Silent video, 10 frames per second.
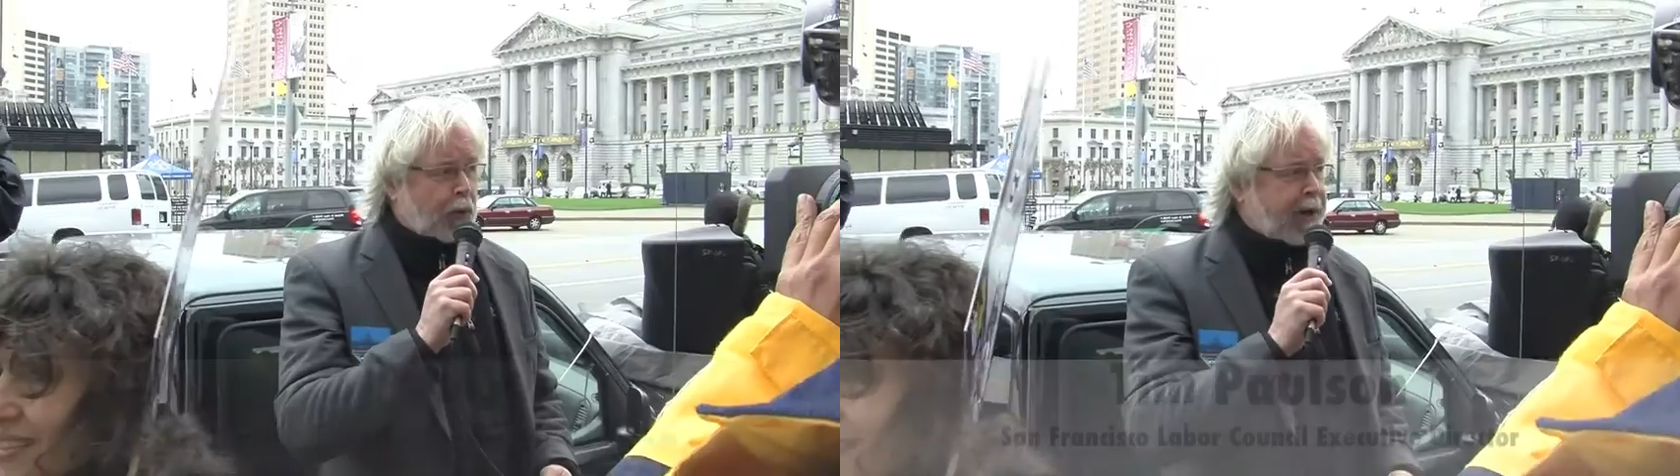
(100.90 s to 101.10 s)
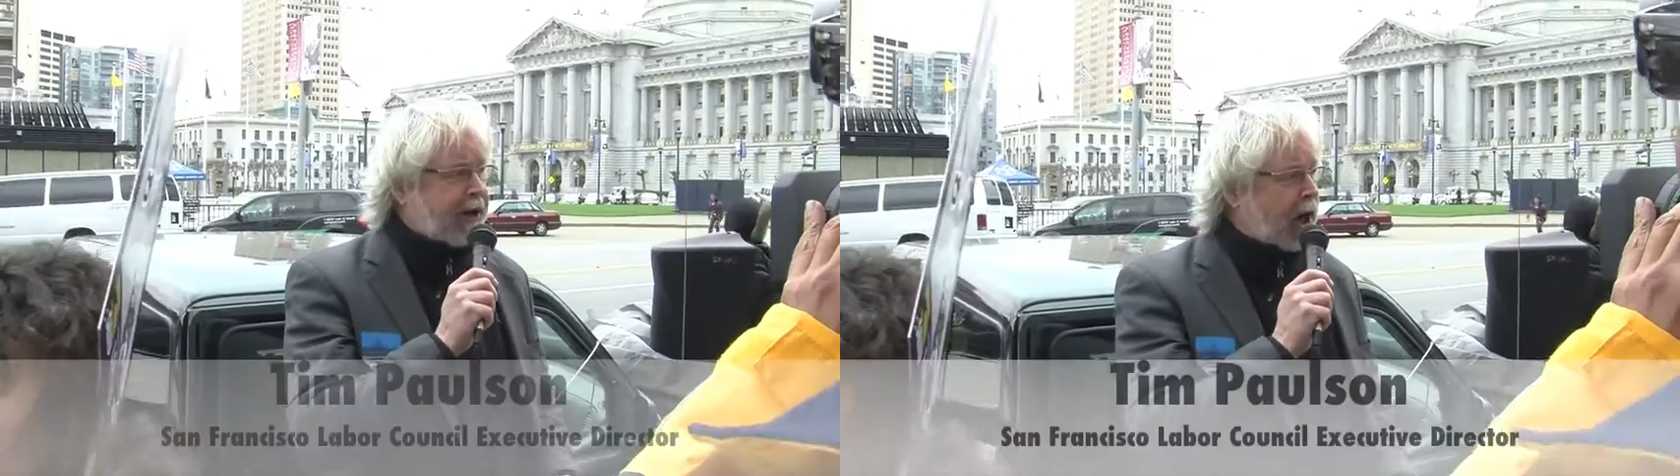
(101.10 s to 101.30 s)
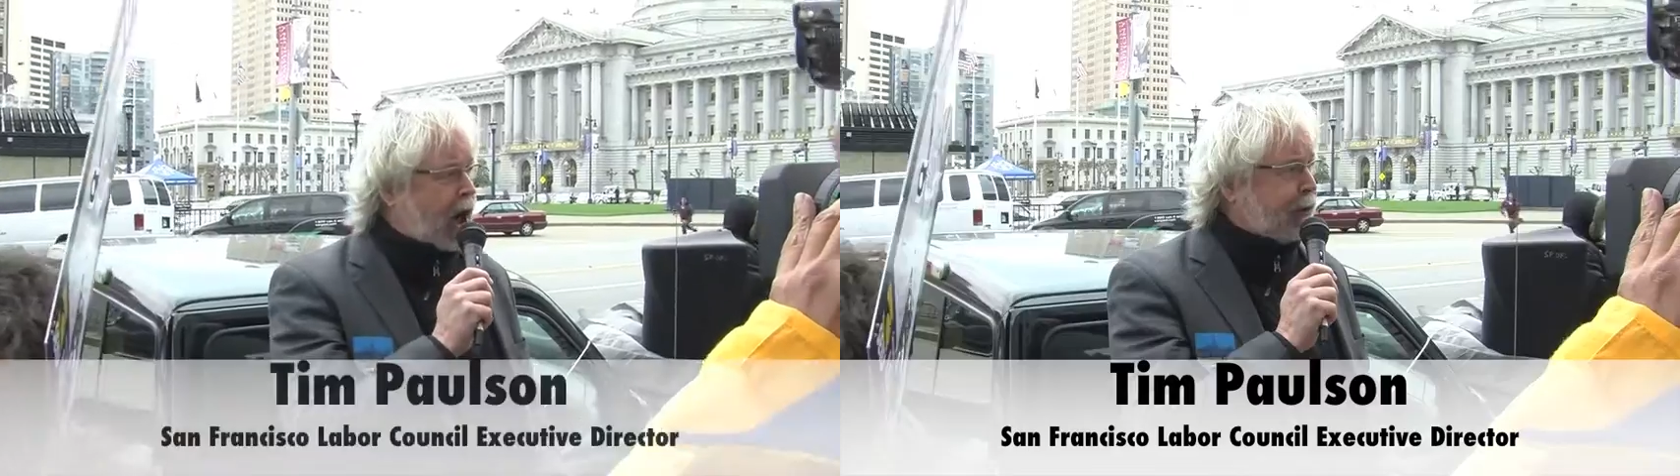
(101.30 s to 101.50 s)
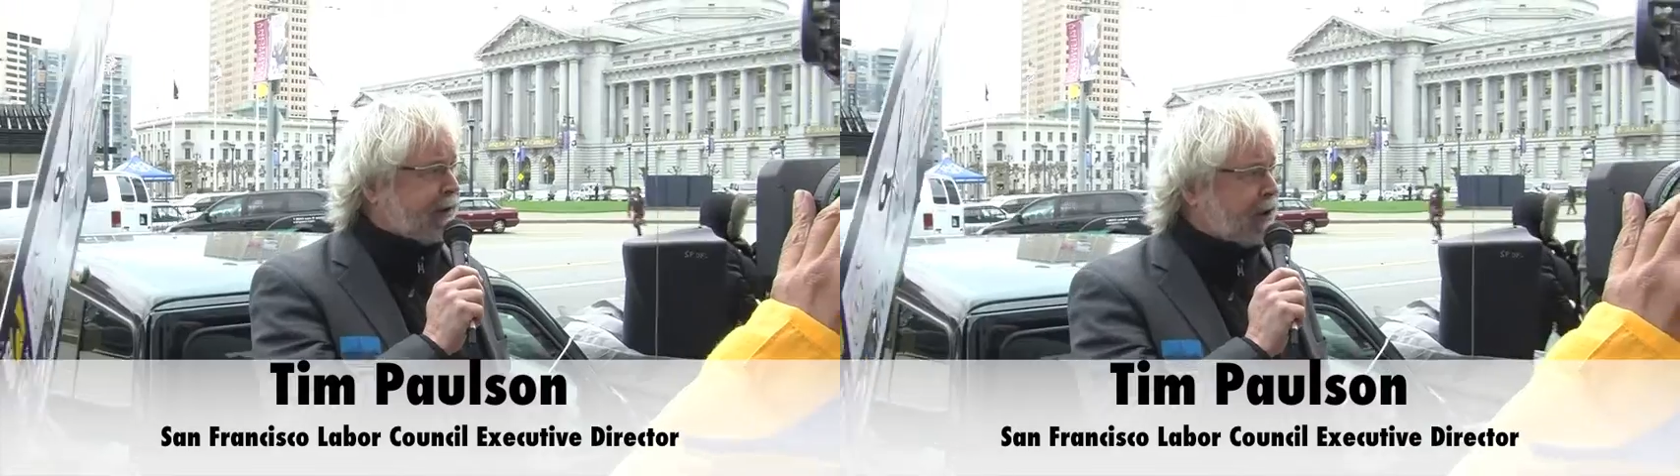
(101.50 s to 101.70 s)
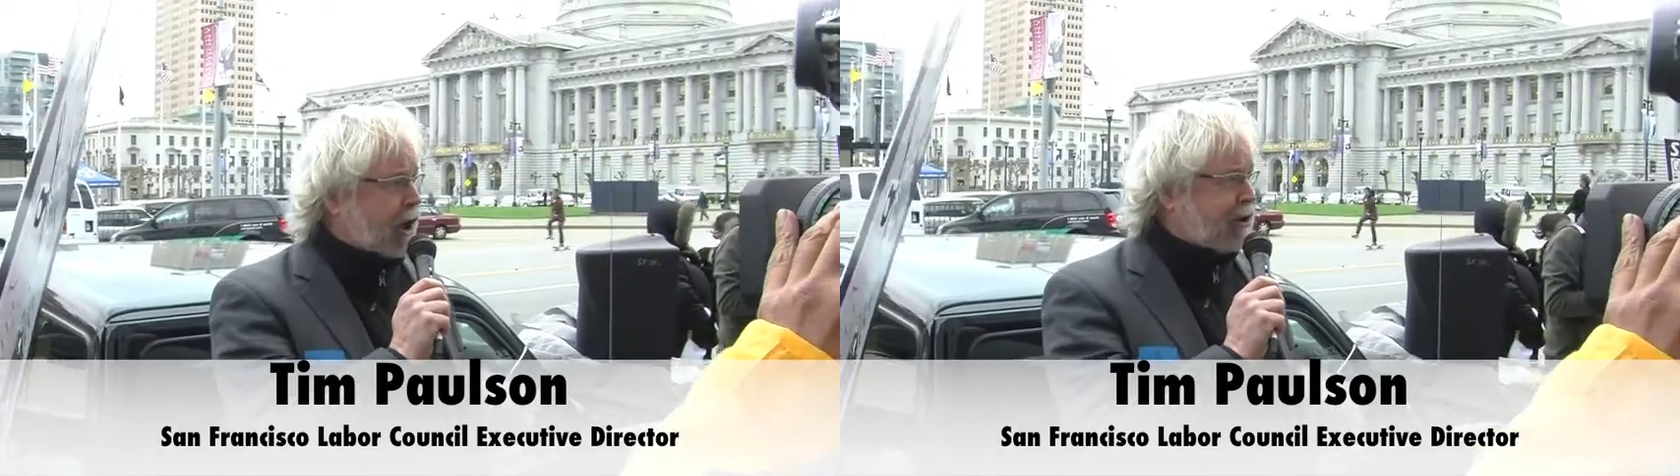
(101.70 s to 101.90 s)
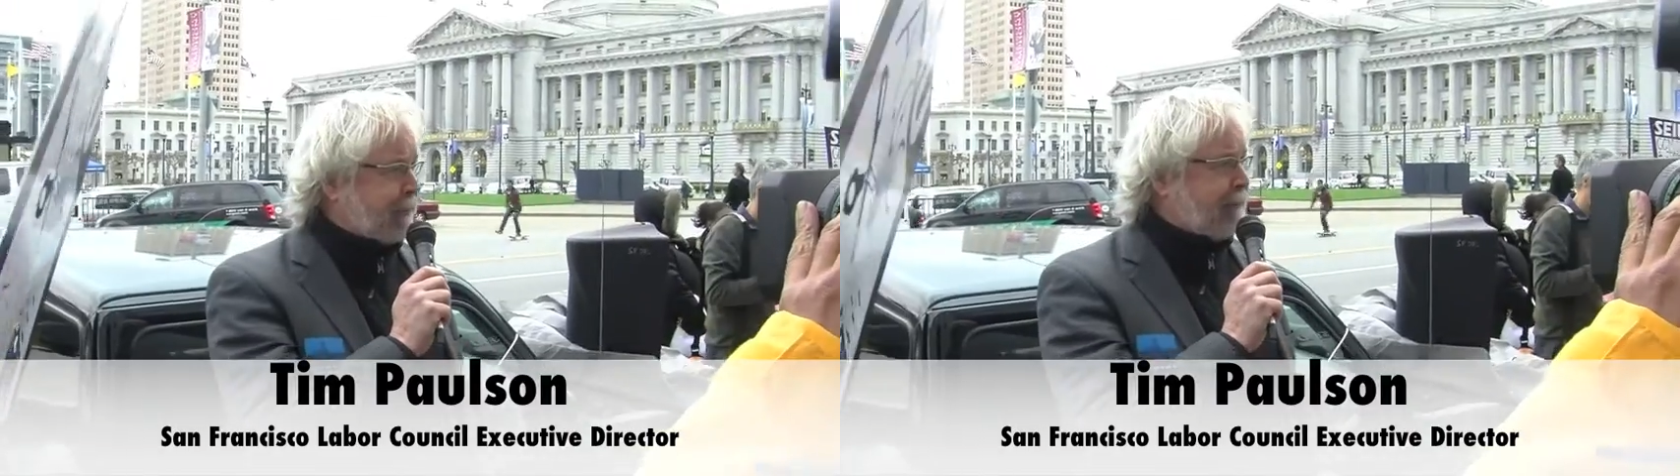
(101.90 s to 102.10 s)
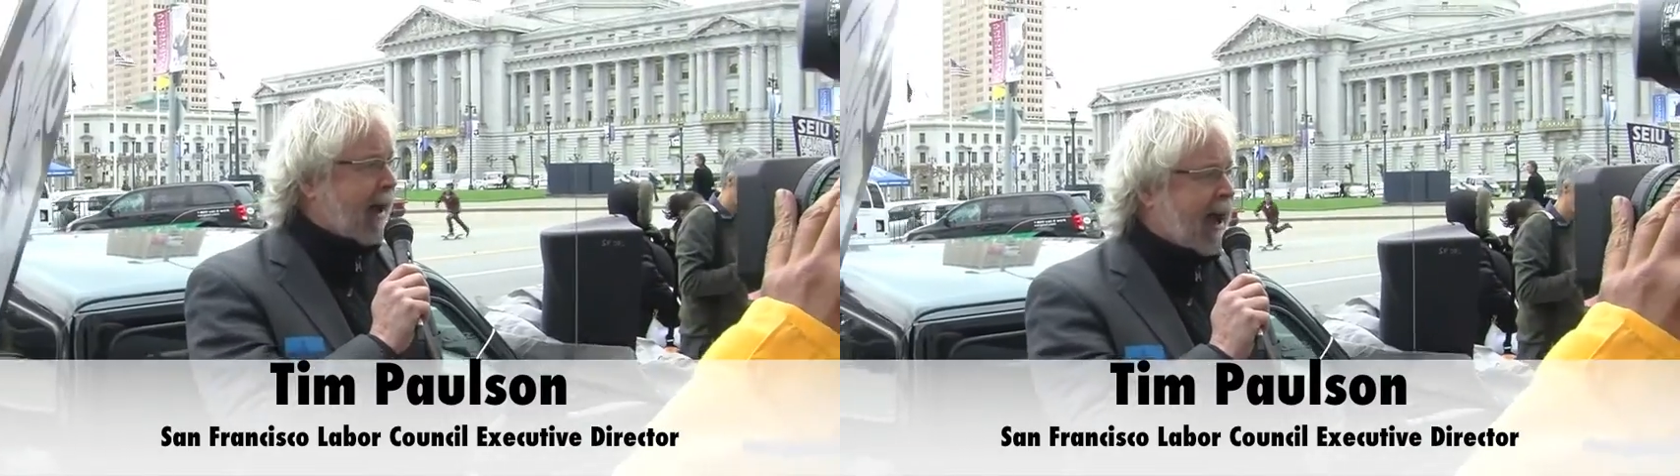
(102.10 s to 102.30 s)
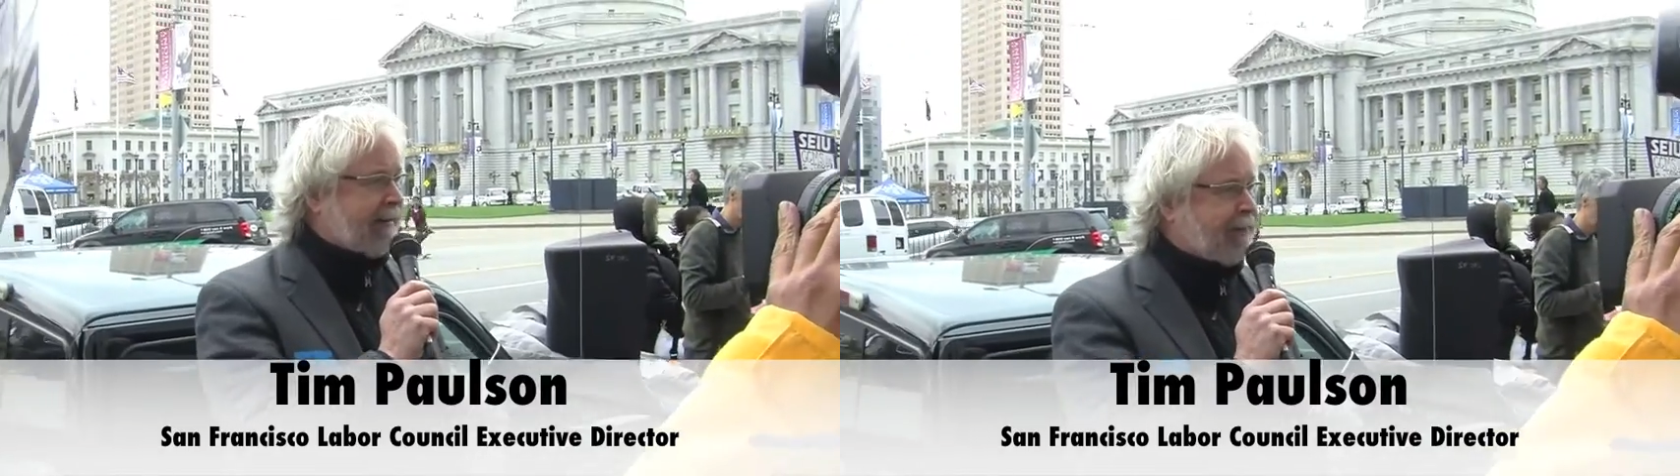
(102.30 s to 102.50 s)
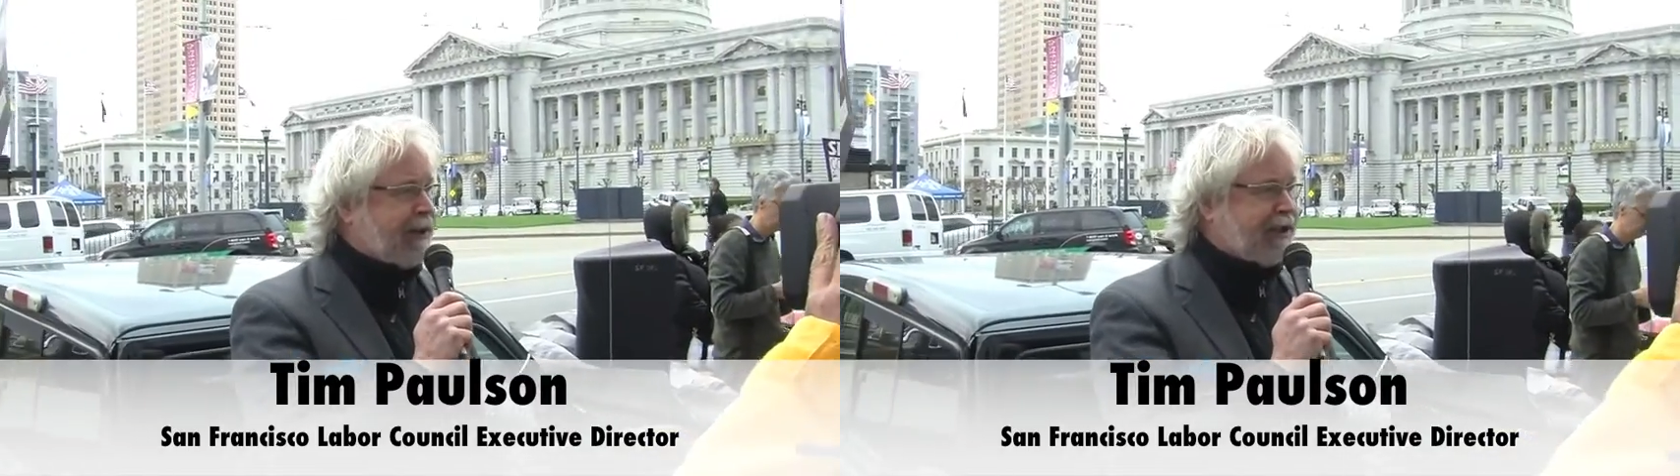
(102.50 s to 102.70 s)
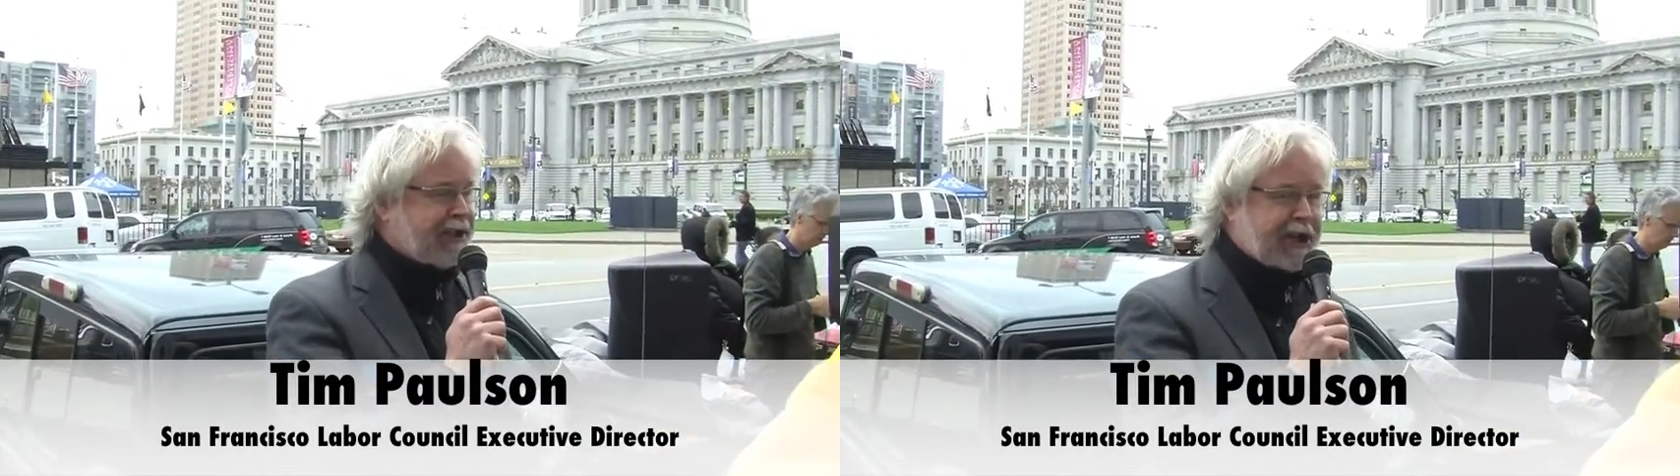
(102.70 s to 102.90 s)
We know that there are some bad
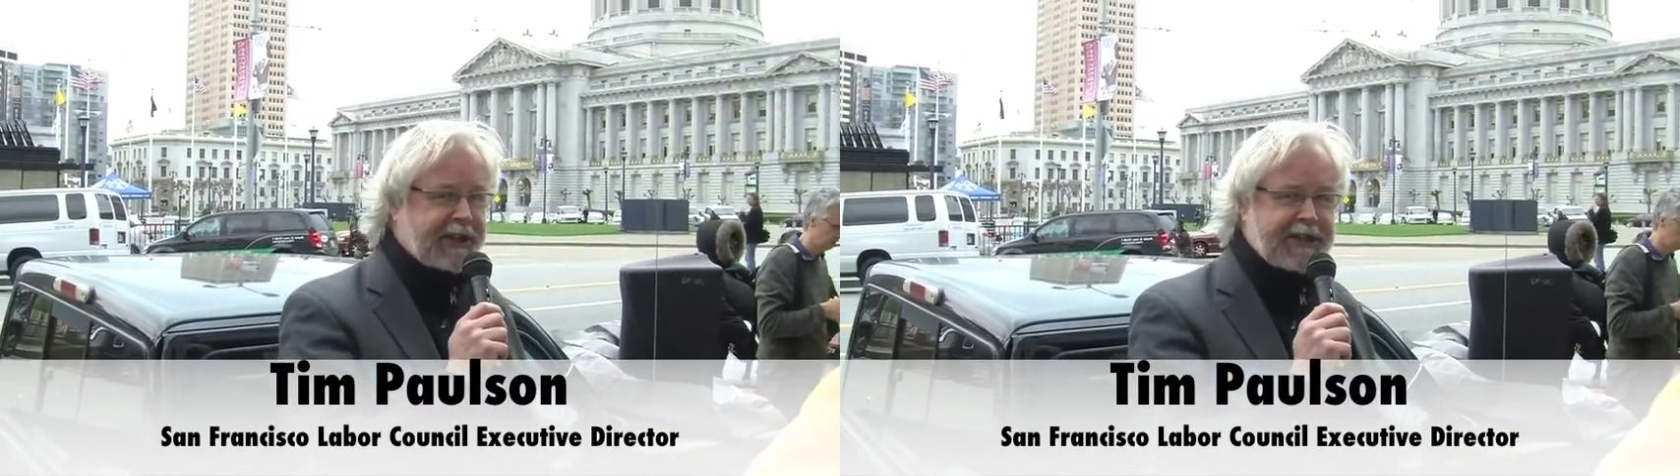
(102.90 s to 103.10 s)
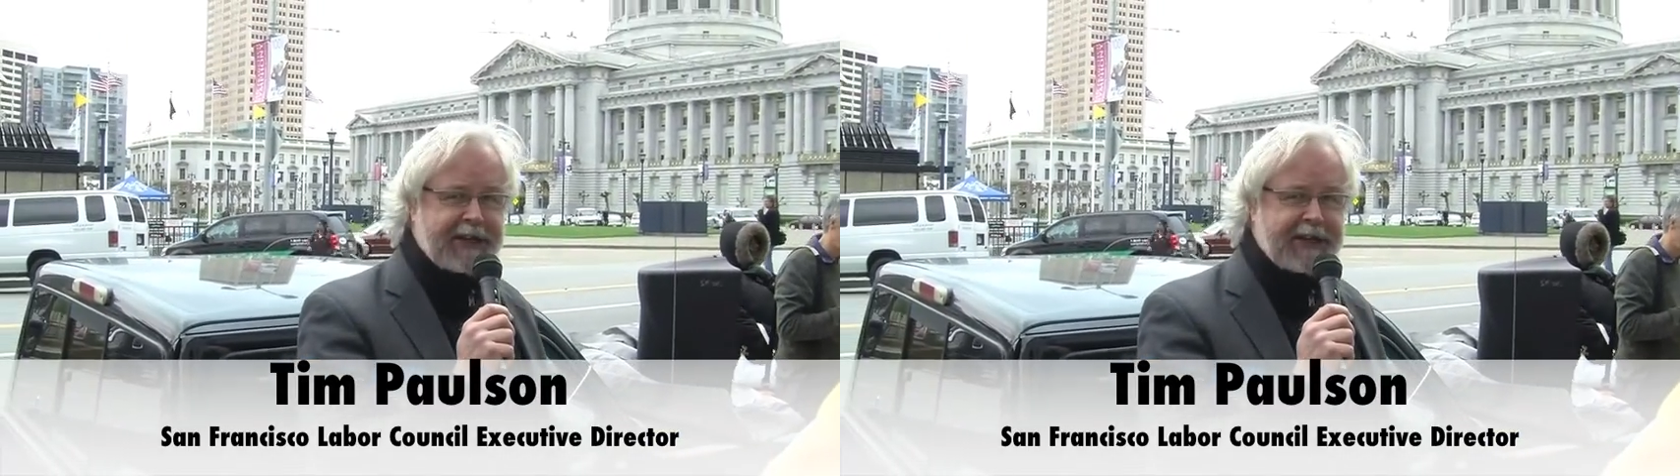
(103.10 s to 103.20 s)
pieces on the